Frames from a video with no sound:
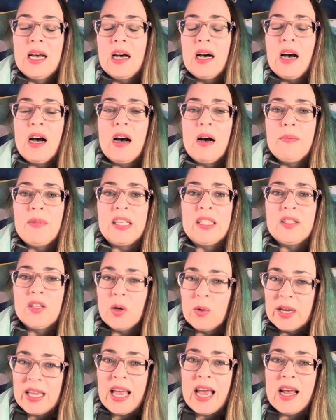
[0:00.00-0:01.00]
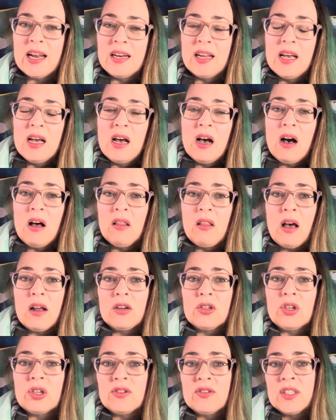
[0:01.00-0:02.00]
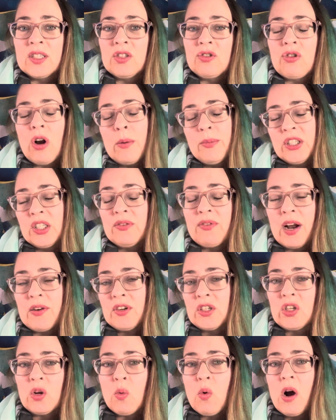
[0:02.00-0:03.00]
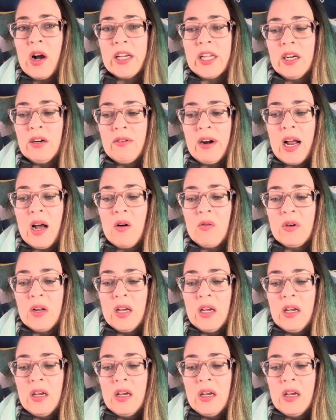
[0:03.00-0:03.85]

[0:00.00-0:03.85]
And so, again, a lot of trauma survivors are walking around